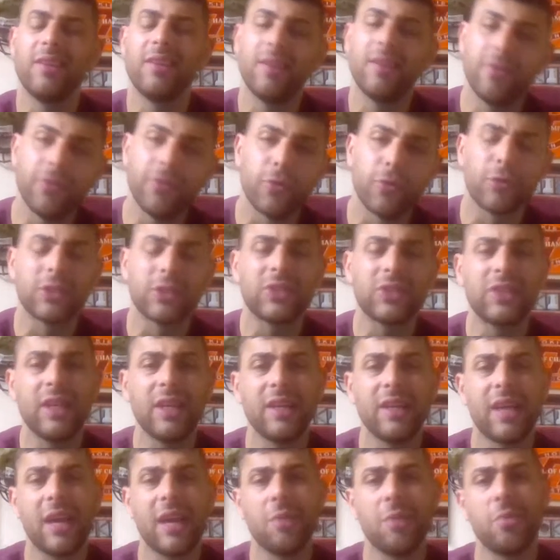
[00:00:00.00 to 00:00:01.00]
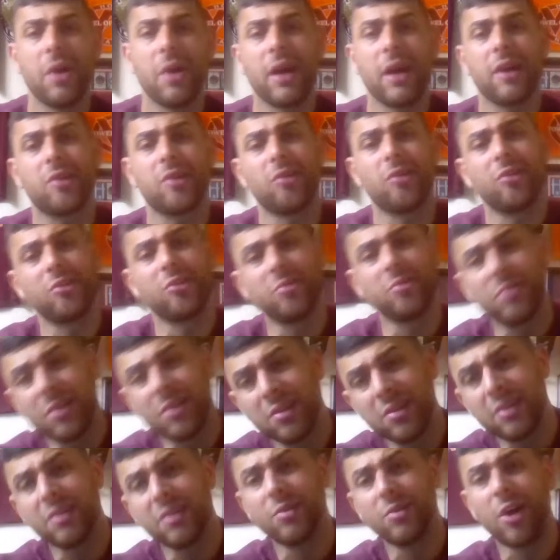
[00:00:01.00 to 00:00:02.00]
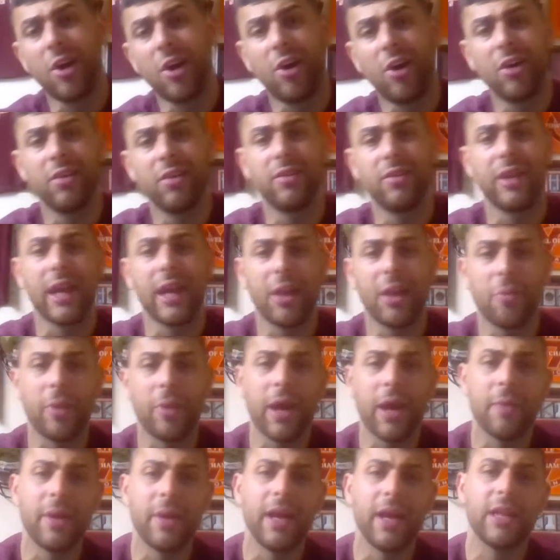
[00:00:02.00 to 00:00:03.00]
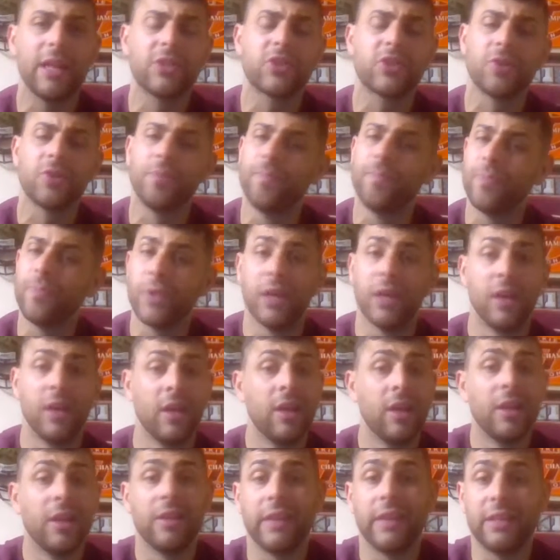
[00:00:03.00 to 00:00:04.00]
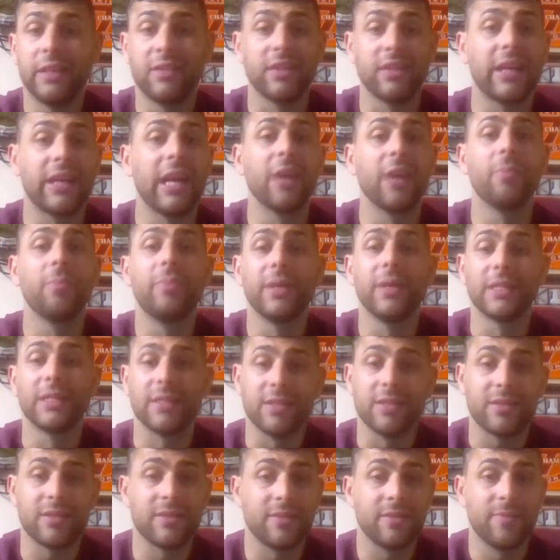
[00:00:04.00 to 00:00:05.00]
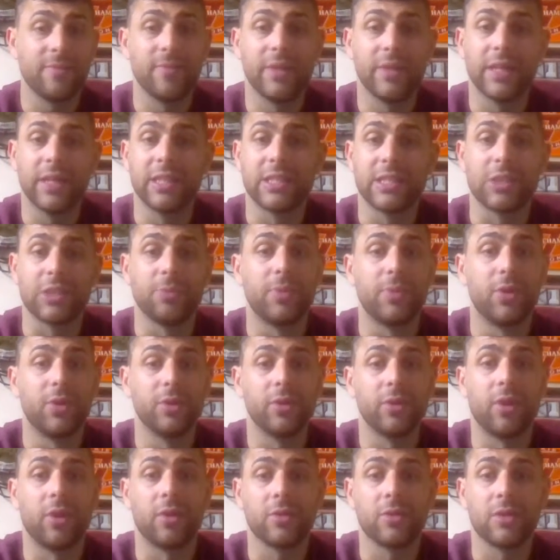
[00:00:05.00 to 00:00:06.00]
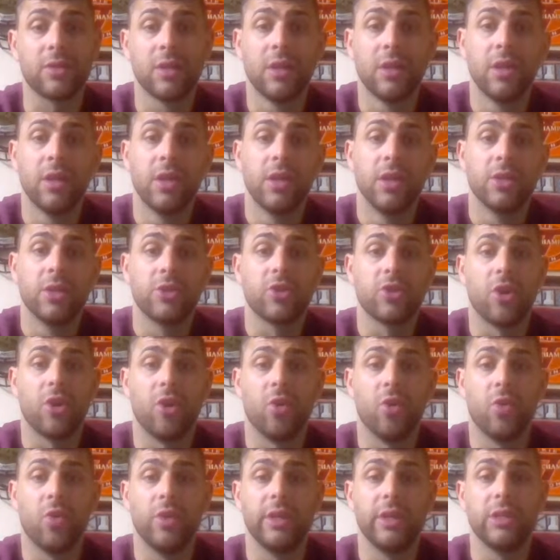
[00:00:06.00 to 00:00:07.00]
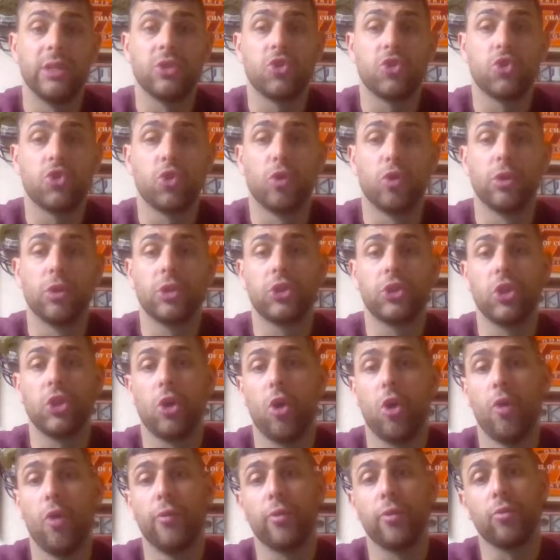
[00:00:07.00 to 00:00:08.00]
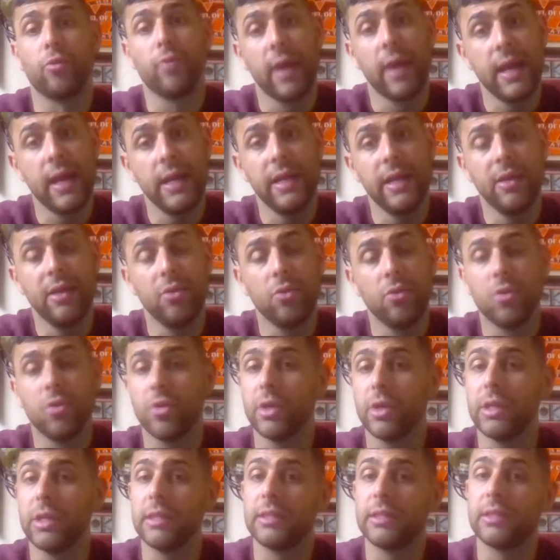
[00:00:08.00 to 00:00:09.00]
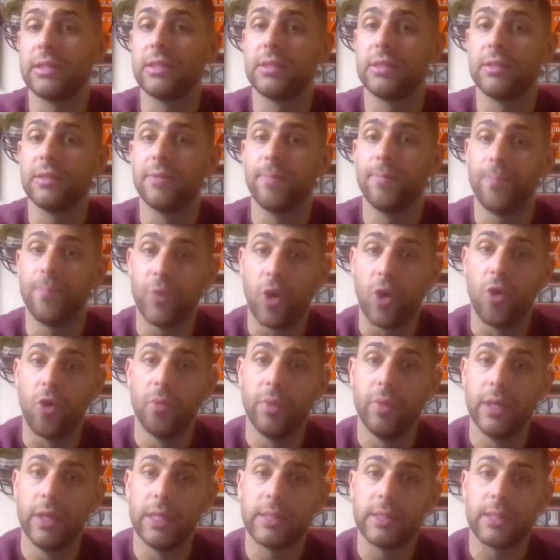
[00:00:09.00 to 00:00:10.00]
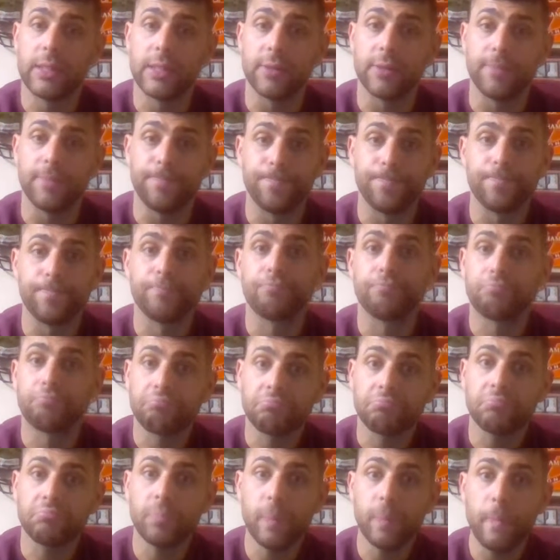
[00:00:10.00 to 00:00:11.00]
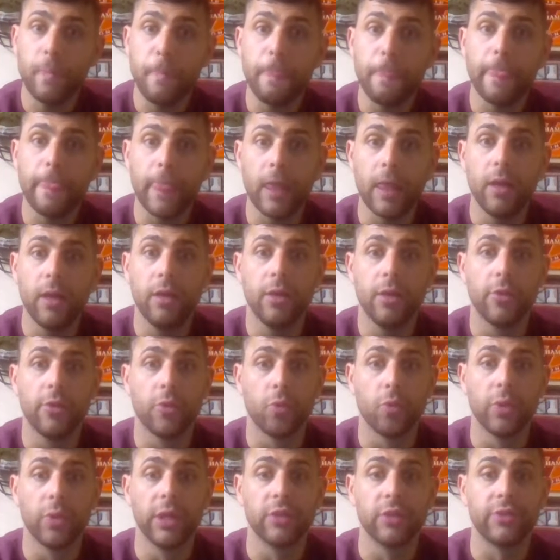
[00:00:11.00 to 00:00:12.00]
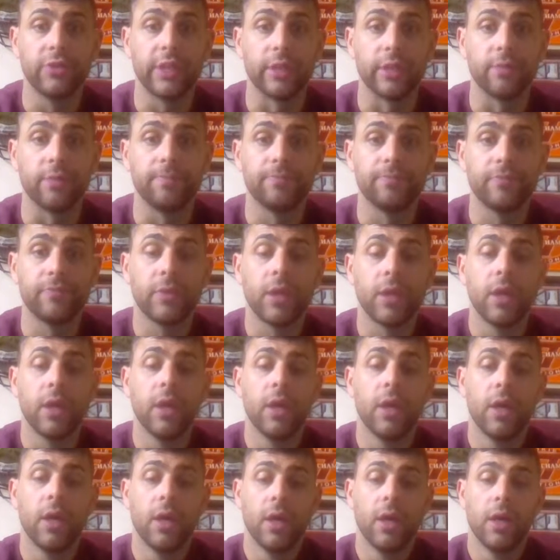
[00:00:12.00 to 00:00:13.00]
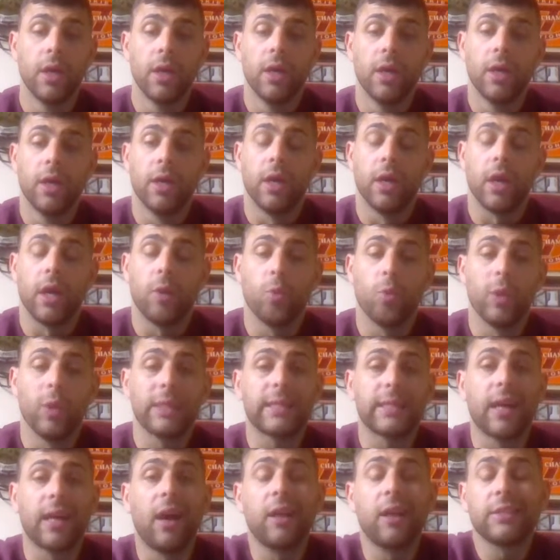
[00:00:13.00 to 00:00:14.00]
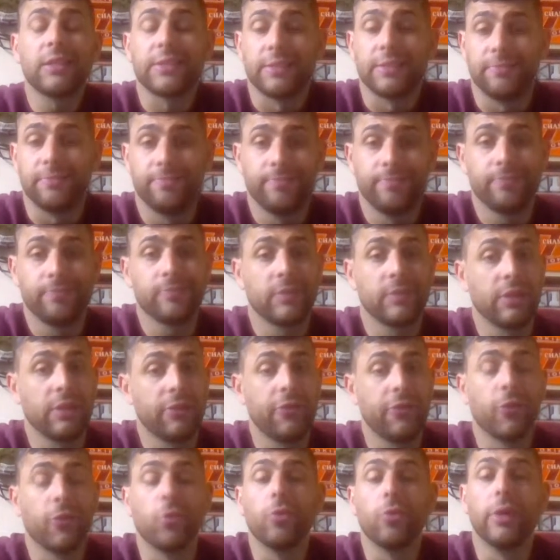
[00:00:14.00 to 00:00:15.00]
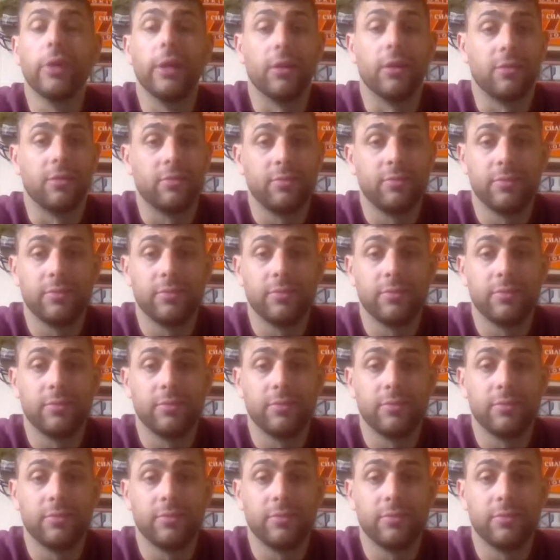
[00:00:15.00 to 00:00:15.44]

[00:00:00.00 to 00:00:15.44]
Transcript: Florida State came back on them. Alabama edged them. They took care of business against the Bulldogs. So is Georgia overrated, or is Ole Miss the real deal? Wisconsin, for real.